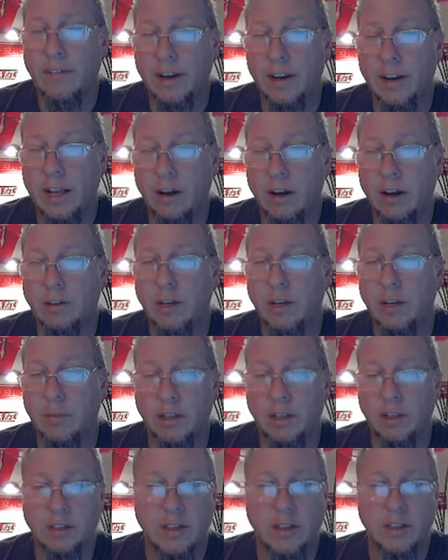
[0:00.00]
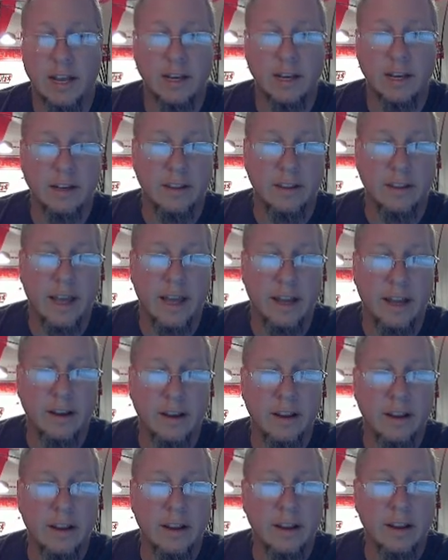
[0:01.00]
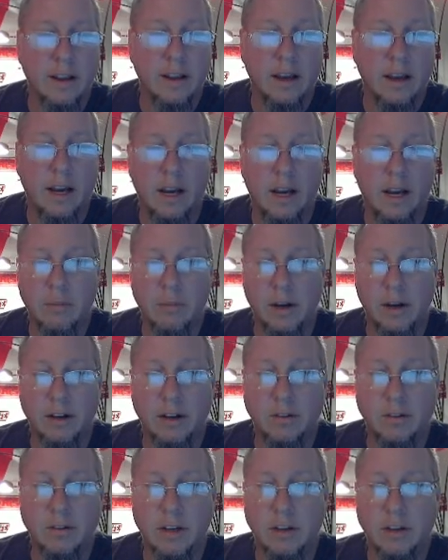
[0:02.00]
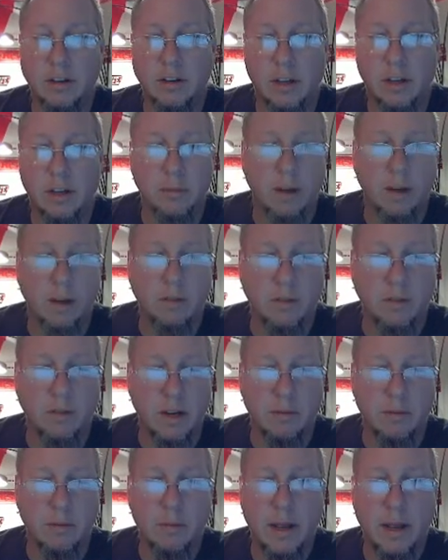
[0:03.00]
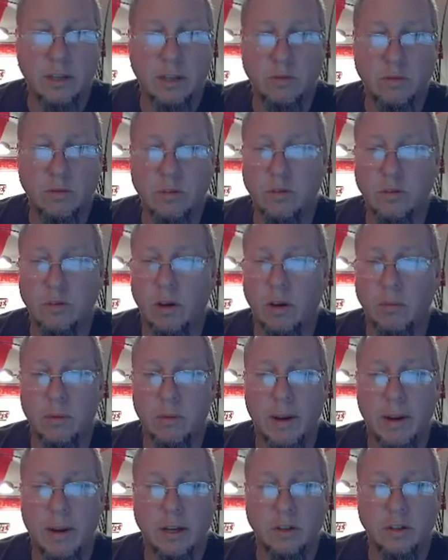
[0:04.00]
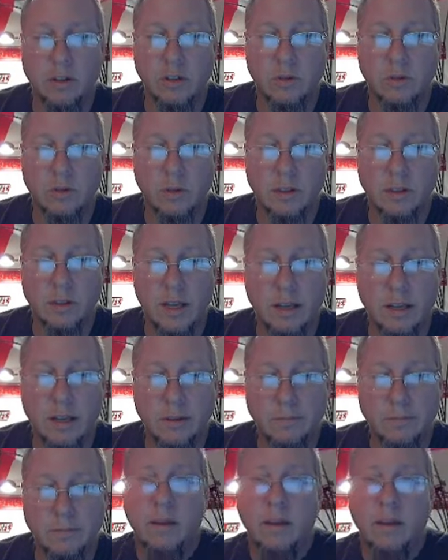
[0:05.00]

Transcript: an account, I'm going to sign into that, but I do need to look at my username and password, so I'll be back in just 1 second.